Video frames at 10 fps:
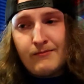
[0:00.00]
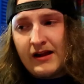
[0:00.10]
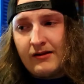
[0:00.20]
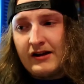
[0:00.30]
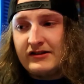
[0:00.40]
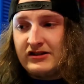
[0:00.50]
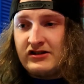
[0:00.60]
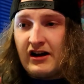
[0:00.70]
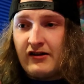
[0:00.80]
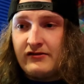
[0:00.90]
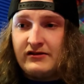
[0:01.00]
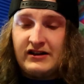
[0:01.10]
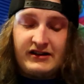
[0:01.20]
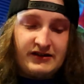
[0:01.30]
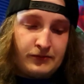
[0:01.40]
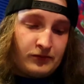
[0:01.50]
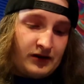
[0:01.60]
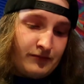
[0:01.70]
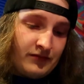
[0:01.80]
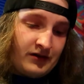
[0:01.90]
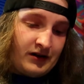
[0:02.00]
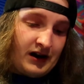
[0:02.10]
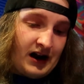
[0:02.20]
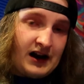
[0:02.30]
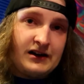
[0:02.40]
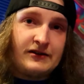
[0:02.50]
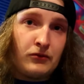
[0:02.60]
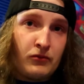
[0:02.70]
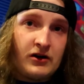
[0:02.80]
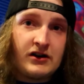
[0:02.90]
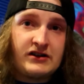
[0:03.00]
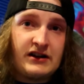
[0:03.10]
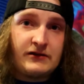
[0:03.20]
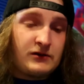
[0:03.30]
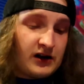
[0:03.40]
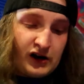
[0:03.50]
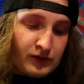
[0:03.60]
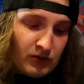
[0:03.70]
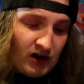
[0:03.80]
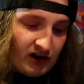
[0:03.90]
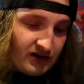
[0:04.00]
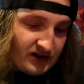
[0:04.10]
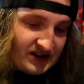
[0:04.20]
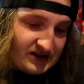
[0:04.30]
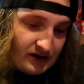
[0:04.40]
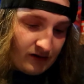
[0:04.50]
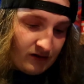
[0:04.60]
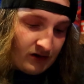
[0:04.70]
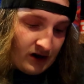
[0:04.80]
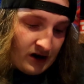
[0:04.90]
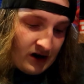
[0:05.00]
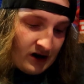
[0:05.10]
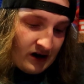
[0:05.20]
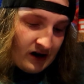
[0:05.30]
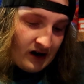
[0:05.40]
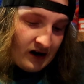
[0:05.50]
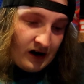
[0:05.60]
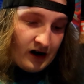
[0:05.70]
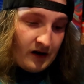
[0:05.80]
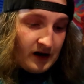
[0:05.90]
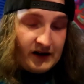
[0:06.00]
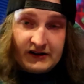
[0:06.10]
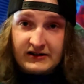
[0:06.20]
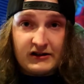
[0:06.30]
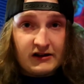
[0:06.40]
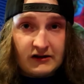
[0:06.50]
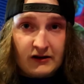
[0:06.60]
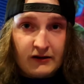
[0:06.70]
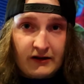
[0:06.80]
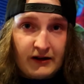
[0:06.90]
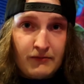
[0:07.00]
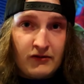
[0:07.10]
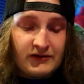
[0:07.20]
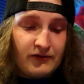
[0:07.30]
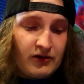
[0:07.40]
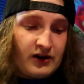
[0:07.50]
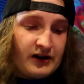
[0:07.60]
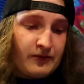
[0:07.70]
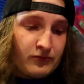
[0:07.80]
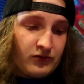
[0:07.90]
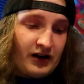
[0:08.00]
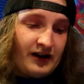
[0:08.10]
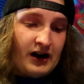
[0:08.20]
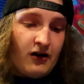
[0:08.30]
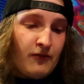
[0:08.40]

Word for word: Mainly because it's checkered, it's supreme, and it's a weird accessory like an umbrella. So this is also the most voted item right now,